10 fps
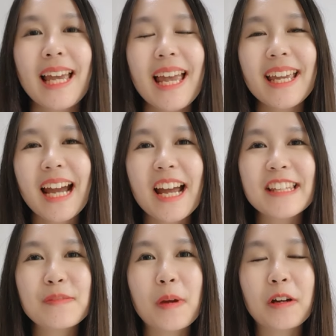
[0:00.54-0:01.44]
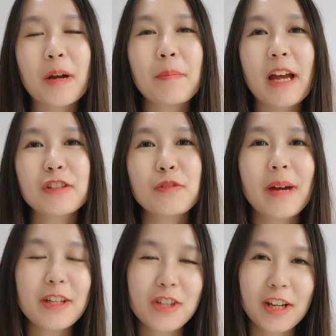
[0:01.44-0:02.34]
Hey guys, welcome back to
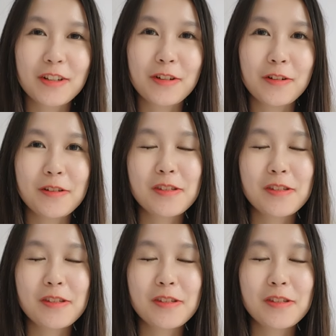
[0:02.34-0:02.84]
my channel.